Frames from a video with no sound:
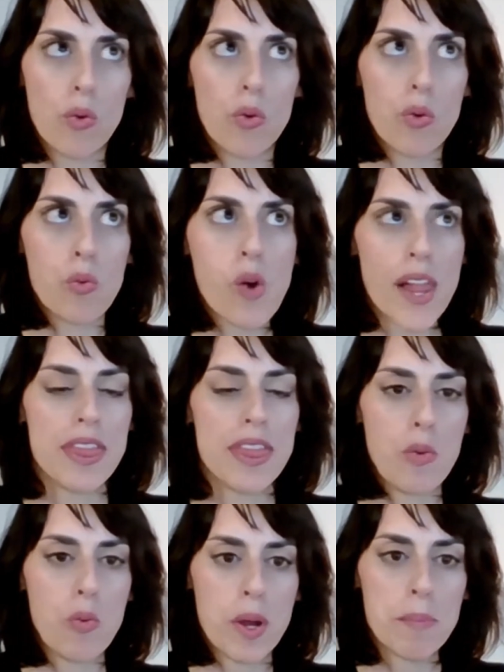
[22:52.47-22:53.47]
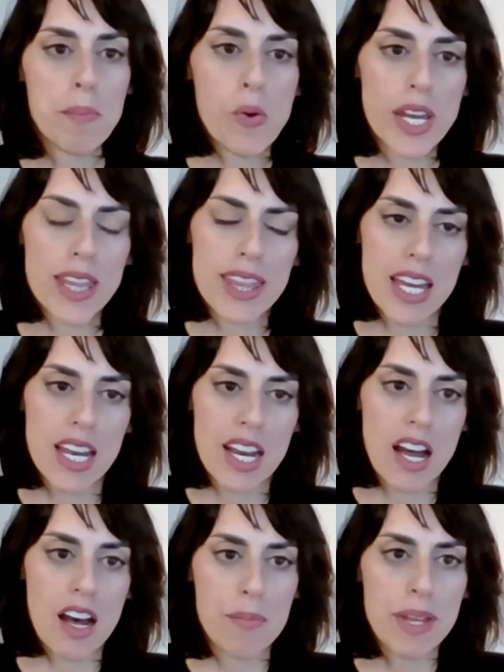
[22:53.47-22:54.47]
one point that
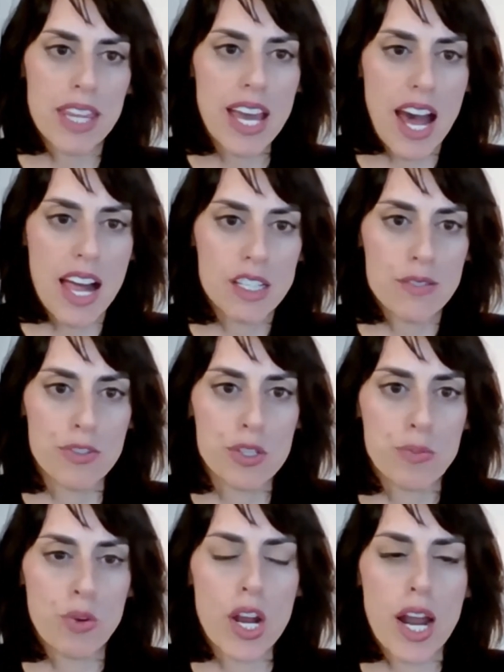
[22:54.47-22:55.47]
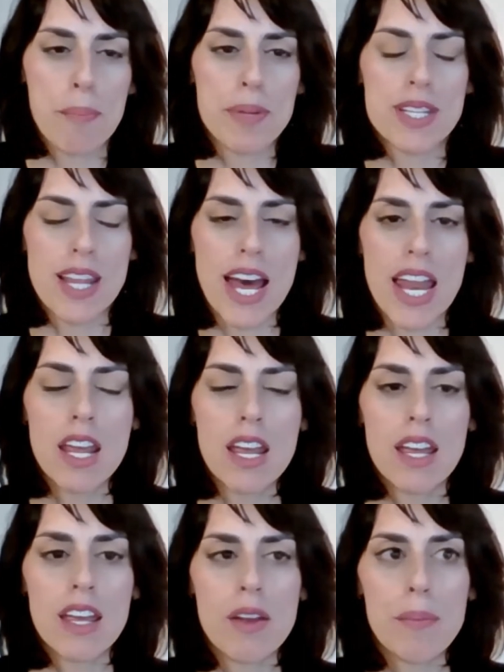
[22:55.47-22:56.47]
I think Alex first brought up, in that
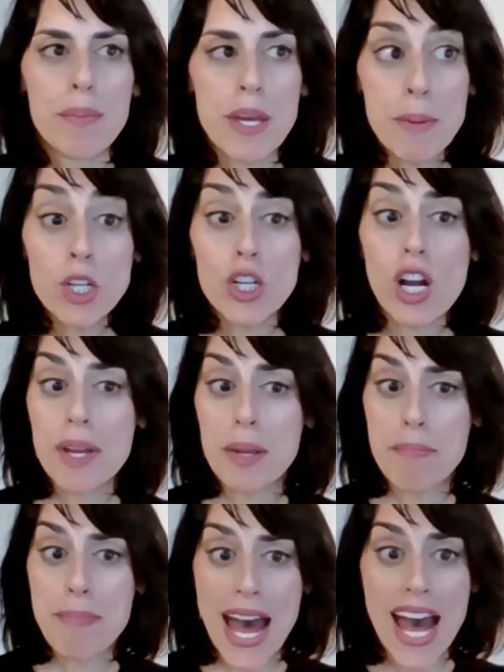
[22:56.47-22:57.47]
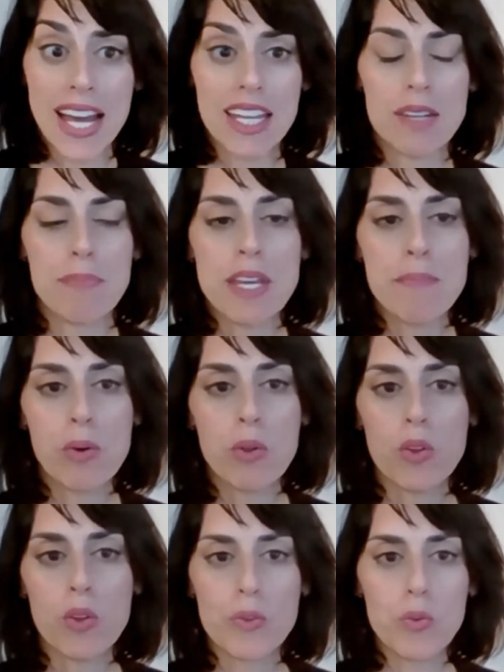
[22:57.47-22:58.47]
people are going back and
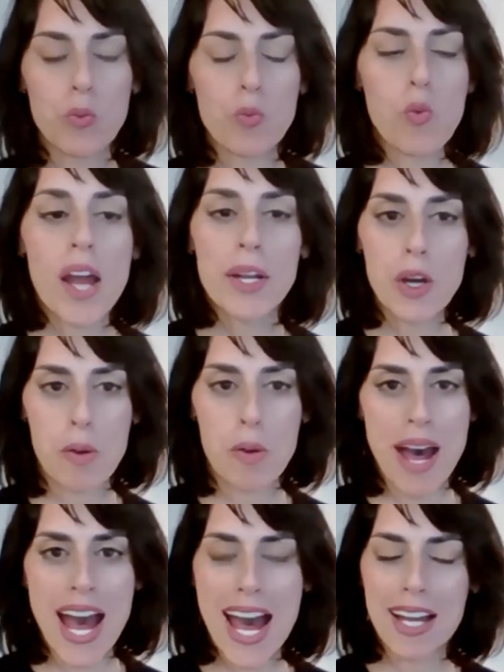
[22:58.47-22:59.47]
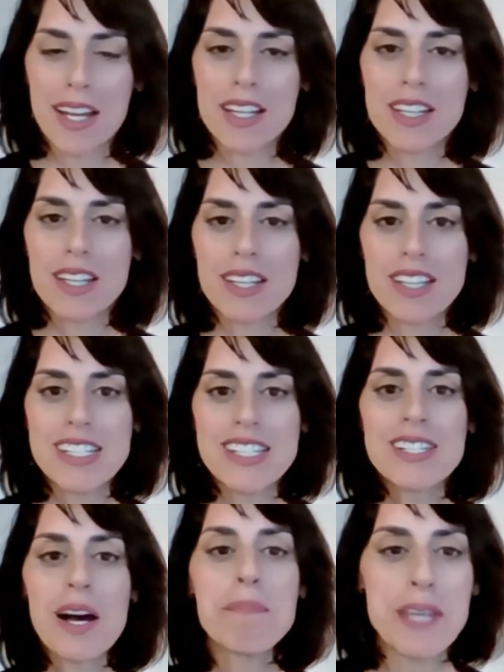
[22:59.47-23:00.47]
people want to go back.
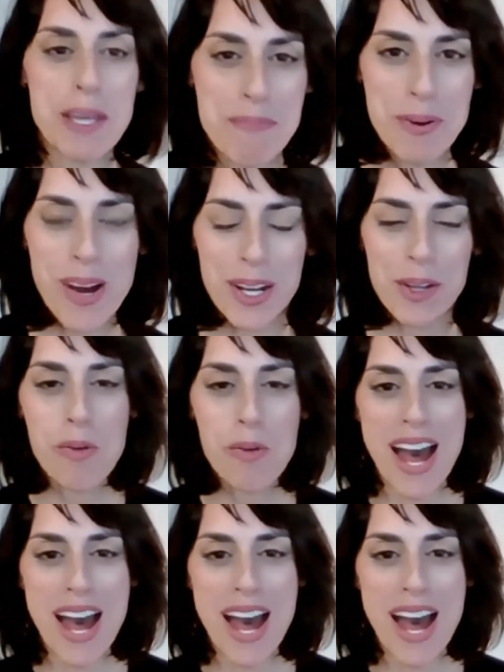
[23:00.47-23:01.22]
Some people want to go